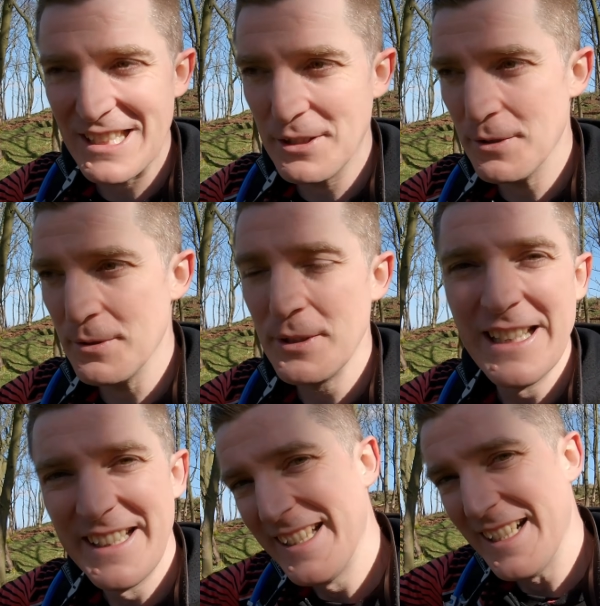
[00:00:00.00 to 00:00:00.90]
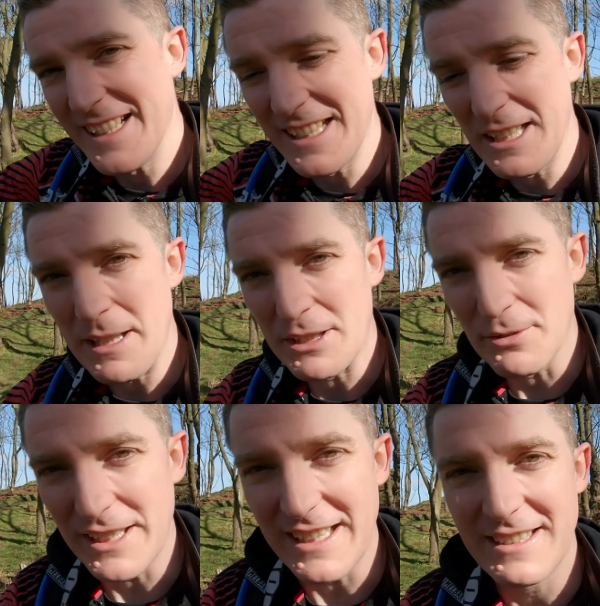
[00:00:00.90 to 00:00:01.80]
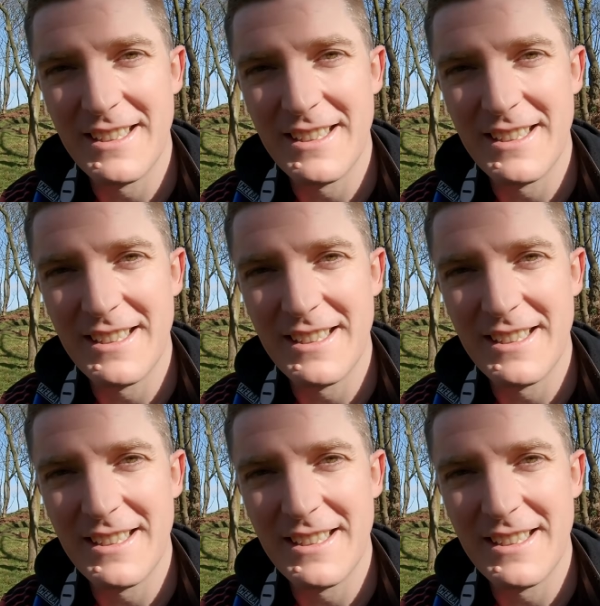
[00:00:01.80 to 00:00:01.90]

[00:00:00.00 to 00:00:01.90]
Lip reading: do, and then get back on again.